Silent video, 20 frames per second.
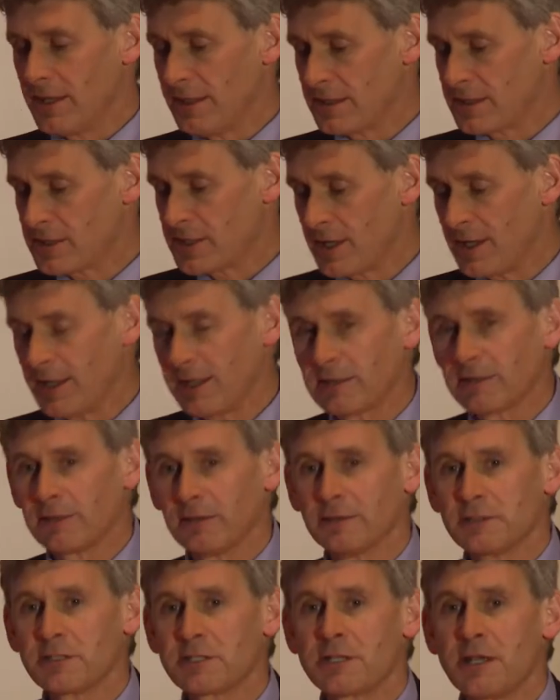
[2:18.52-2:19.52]
and
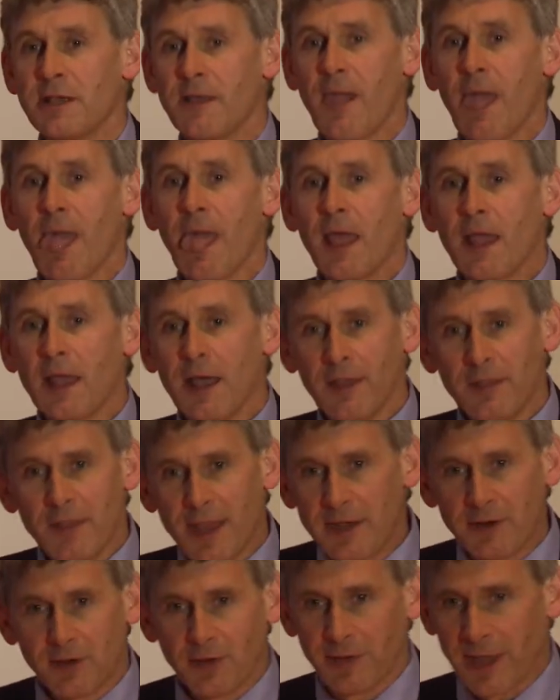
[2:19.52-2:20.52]
turtles, and
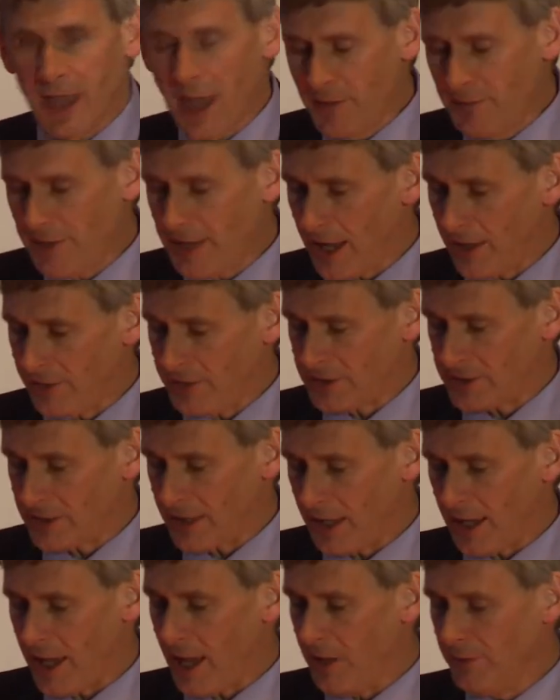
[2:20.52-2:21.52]
they're not the only
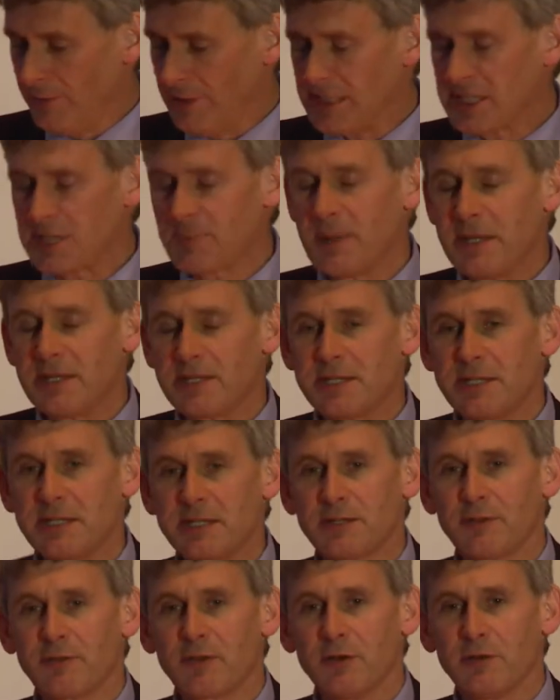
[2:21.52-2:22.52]
other only
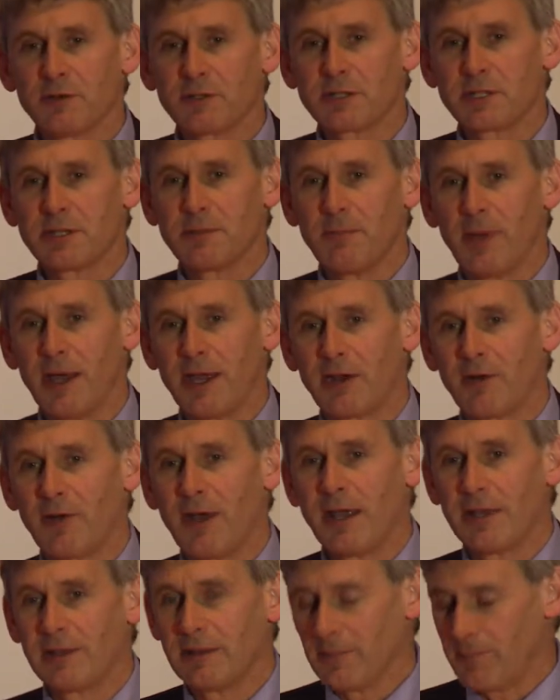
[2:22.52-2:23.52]
species, of course, that
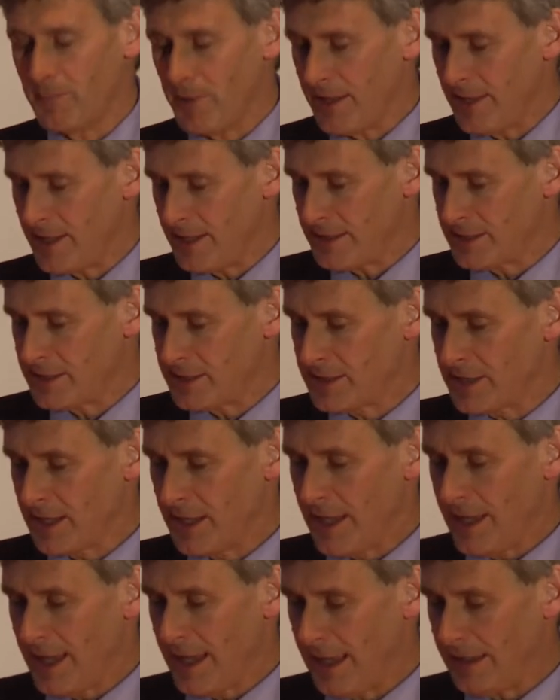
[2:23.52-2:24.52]
migrate, the birds
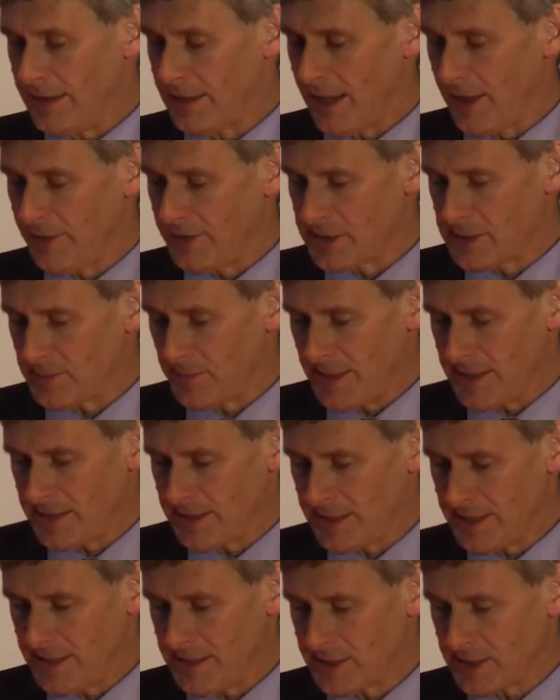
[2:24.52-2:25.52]
and other
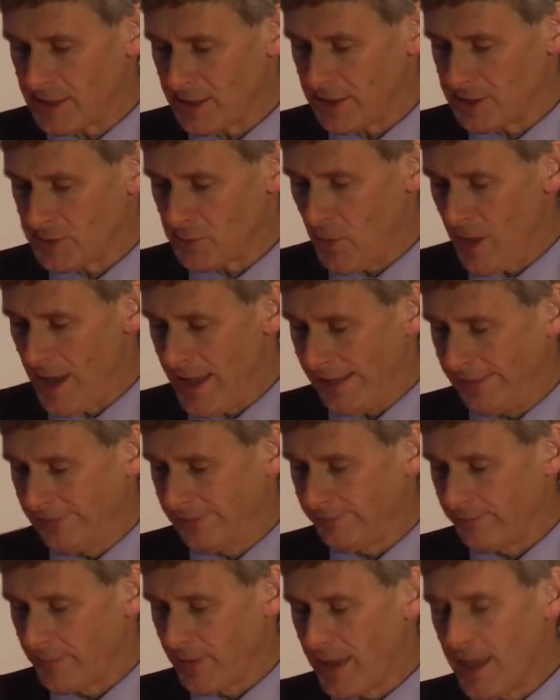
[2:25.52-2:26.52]
species as well.
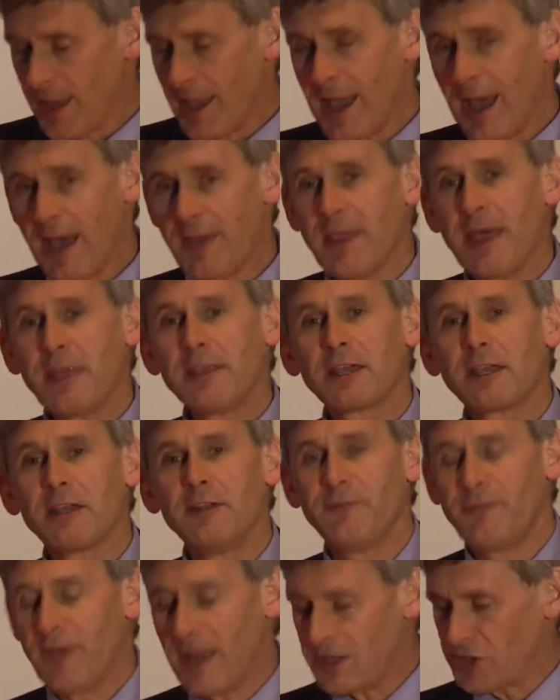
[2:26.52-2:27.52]
And then the
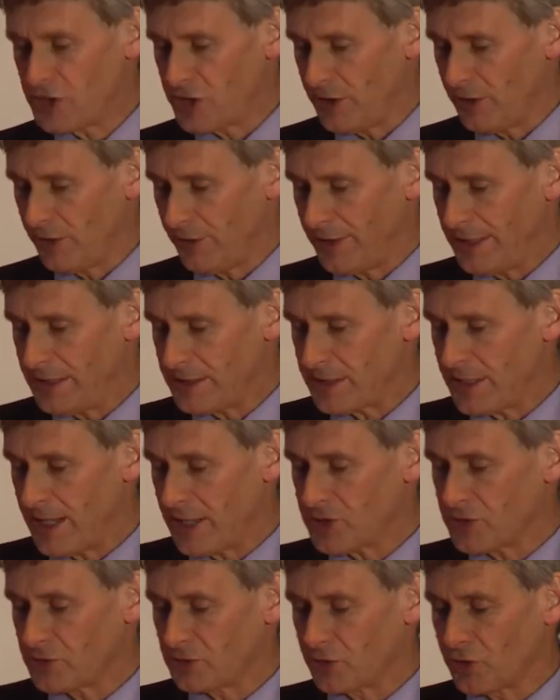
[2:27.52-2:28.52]
Convention on
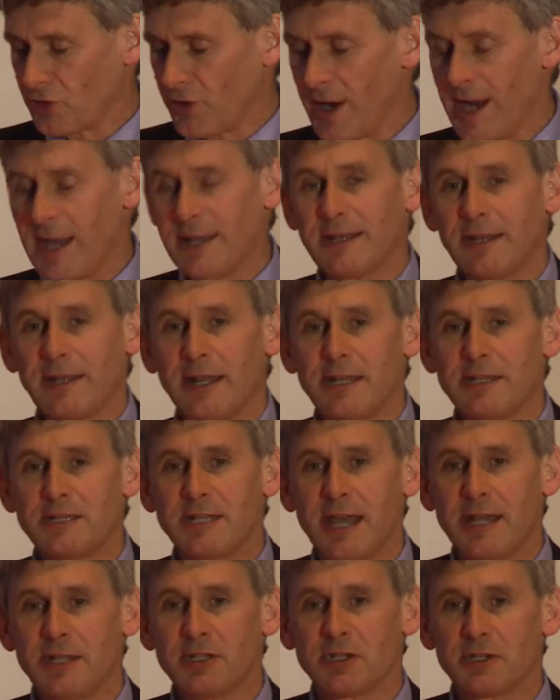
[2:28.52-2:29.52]
International Trade in
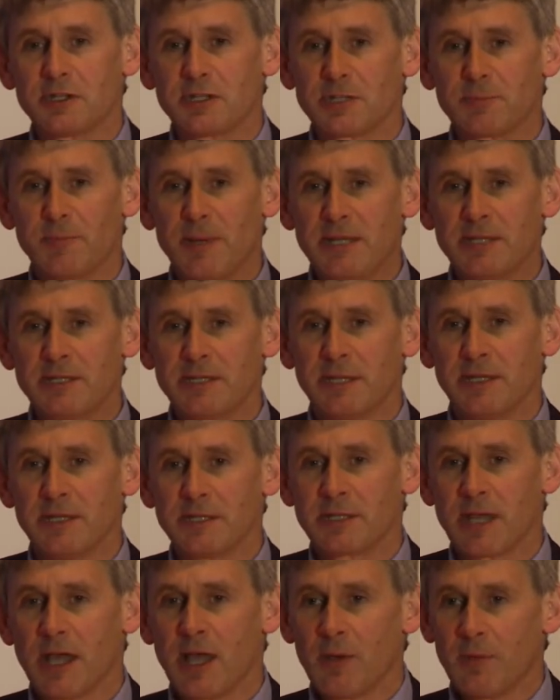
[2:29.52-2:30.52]
Endangered
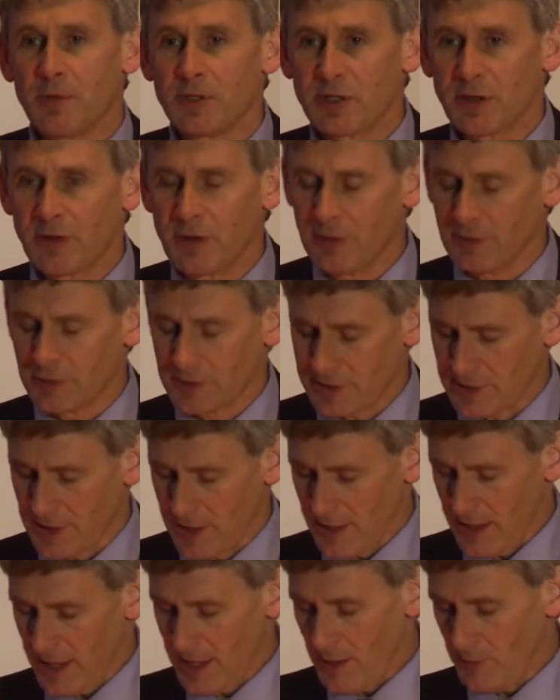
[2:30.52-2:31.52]
Species, which of course
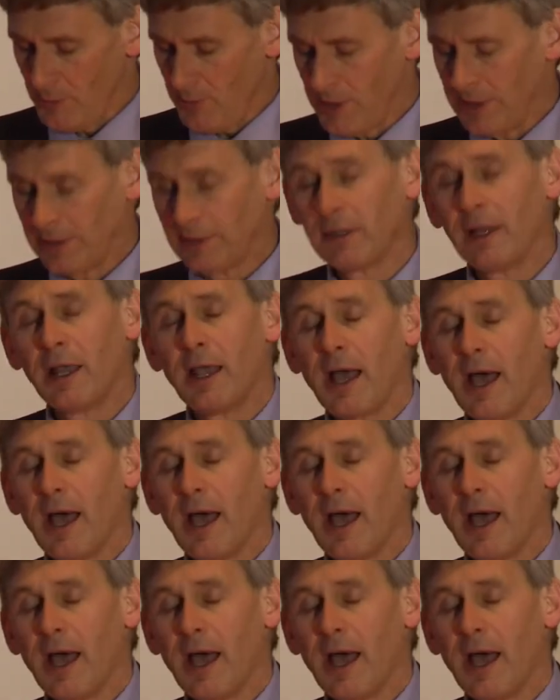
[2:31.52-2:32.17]
will